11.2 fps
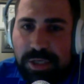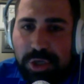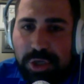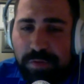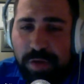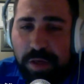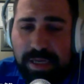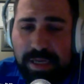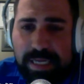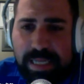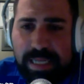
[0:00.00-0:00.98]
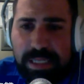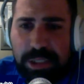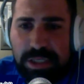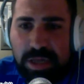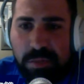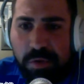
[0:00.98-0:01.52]
off nothing. It's like they took the
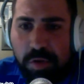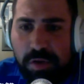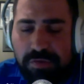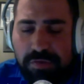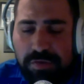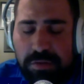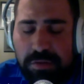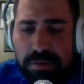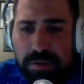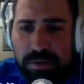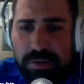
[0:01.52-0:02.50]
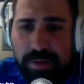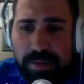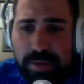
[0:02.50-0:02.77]
summer off. They must have a